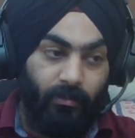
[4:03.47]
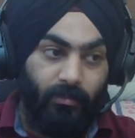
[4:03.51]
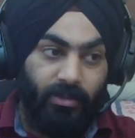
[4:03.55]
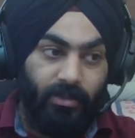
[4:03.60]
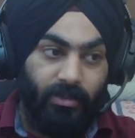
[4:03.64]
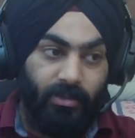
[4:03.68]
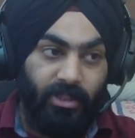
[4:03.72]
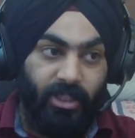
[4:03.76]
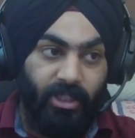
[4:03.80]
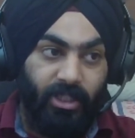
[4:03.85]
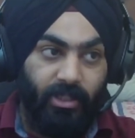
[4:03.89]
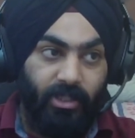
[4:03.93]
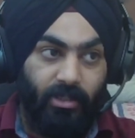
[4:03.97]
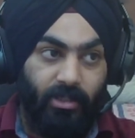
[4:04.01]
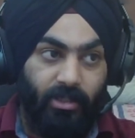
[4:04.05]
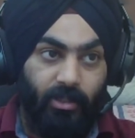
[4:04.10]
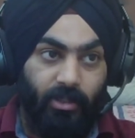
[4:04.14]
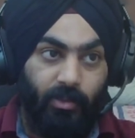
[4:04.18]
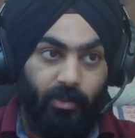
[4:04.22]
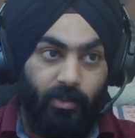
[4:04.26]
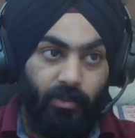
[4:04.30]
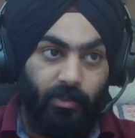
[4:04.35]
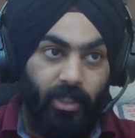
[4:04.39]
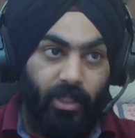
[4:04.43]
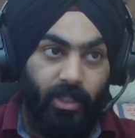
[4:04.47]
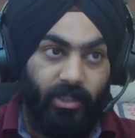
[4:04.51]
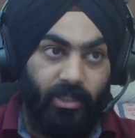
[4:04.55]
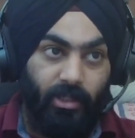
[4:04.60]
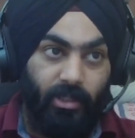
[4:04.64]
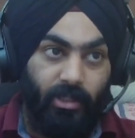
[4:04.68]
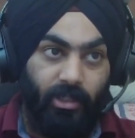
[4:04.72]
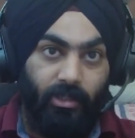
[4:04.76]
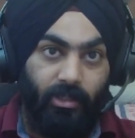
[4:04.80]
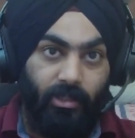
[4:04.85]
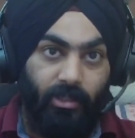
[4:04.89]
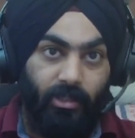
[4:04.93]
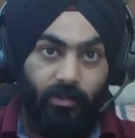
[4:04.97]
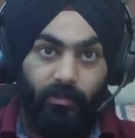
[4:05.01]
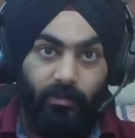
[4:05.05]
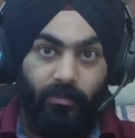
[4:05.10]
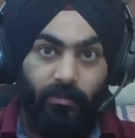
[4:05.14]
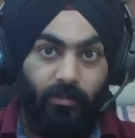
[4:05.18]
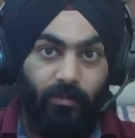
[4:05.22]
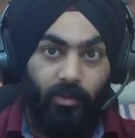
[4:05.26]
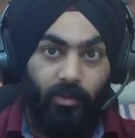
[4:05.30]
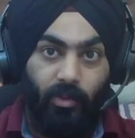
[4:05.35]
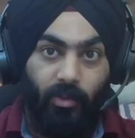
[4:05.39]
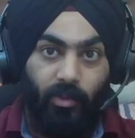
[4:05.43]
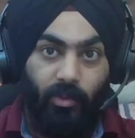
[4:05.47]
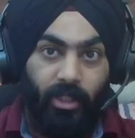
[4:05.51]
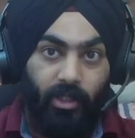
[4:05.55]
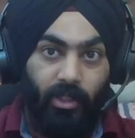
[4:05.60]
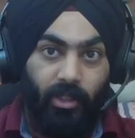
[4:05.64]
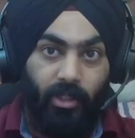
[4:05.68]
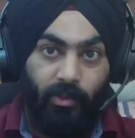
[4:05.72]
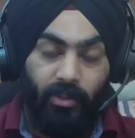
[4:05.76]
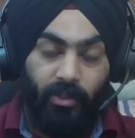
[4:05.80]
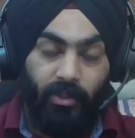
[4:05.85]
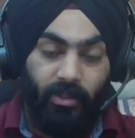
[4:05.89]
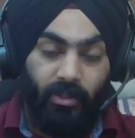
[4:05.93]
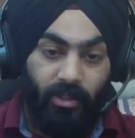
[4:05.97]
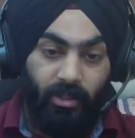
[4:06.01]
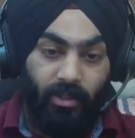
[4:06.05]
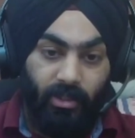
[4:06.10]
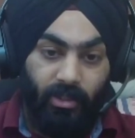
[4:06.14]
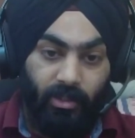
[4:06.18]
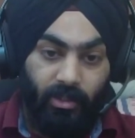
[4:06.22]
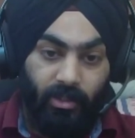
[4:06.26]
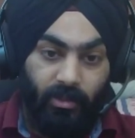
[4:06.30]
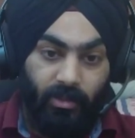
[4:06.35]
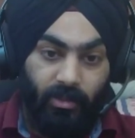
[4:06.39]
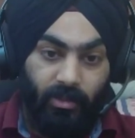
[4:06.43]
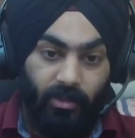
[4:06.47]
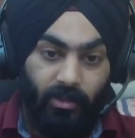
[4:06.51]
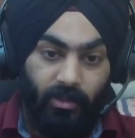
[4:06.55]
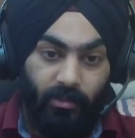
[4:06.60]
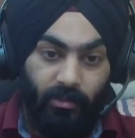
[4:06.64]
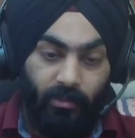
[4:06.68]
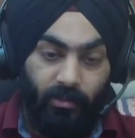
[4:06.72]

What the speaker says: suggest you to actually go into